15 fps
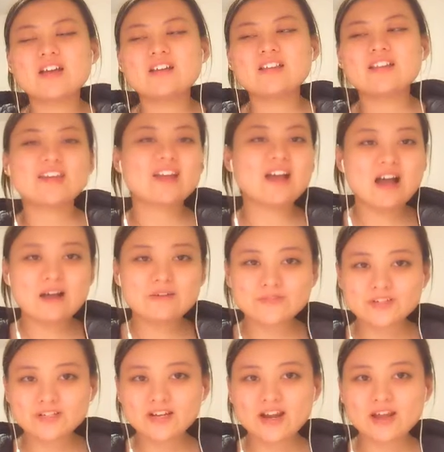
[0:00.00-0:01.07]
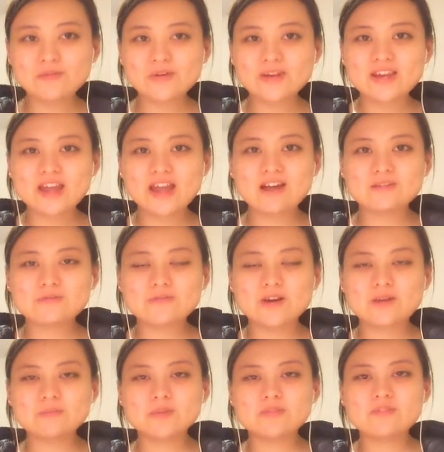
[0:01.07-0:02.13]
Like, after I went out
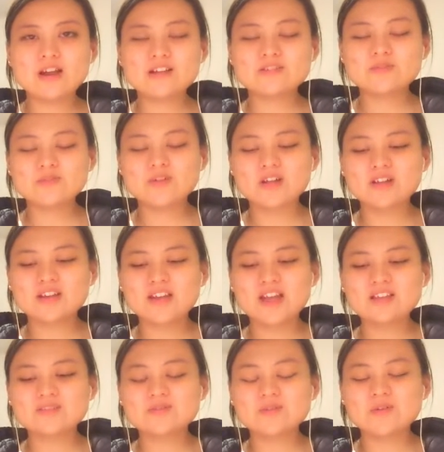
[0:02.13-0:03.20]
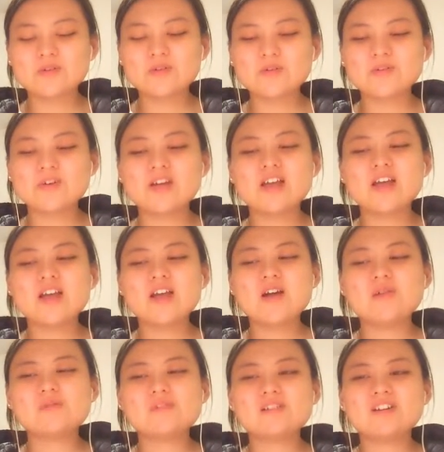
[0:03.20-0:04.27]
from the restaurant, I saw you
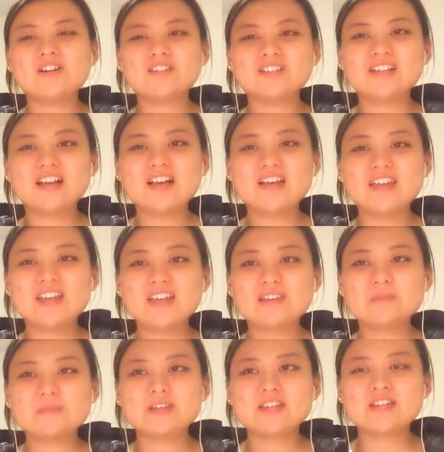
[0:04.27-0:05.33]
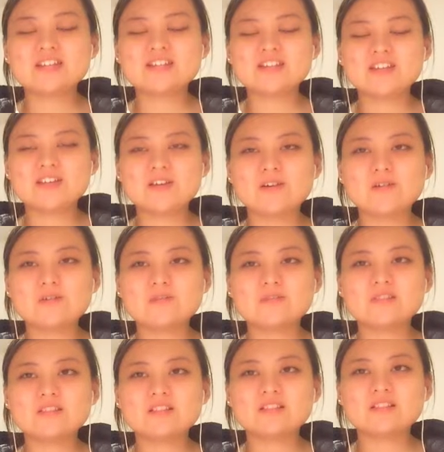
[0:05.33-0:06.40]
were online 8 minutes ago.
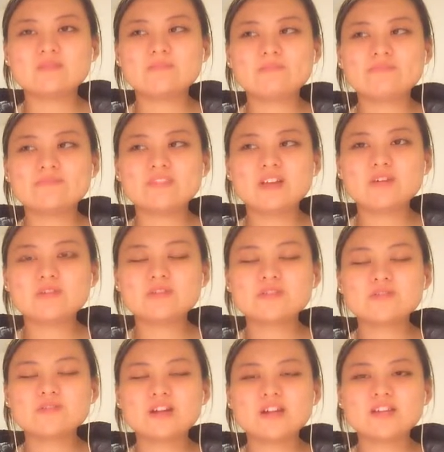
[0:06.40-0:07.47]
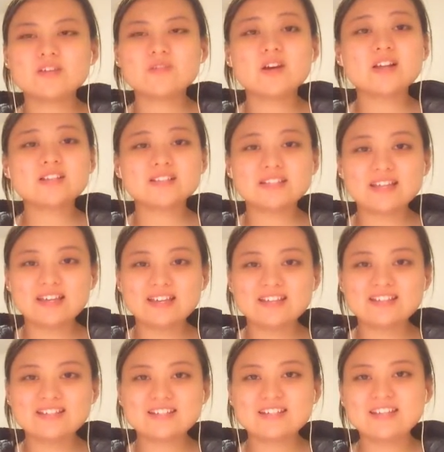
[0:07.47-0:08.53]
And that was already quite
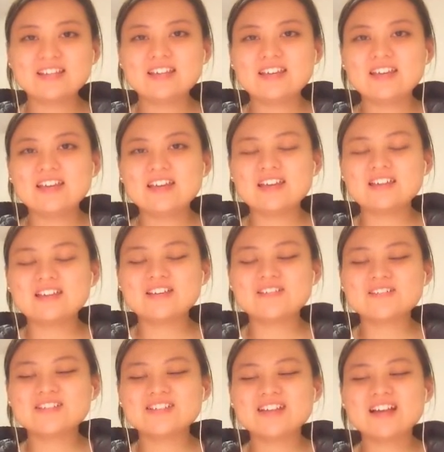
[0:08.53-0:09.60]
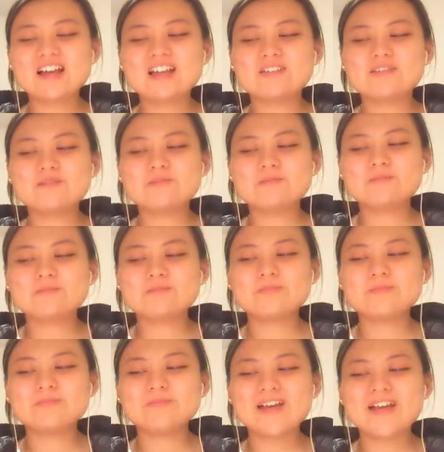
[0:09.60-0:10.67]
late, and I was kind of
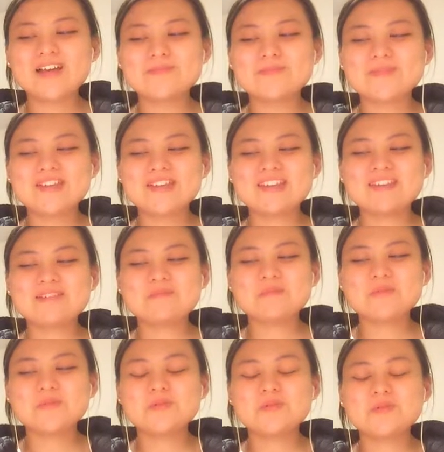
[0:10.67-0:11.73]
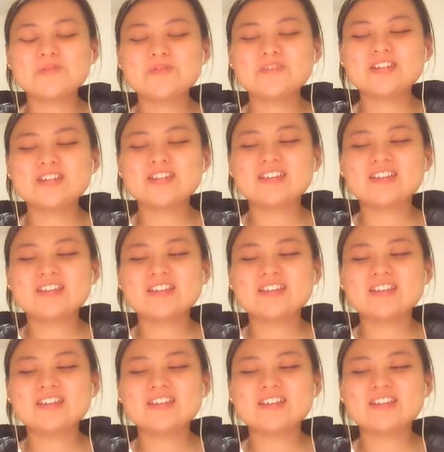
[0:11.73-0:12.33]
happy and moved.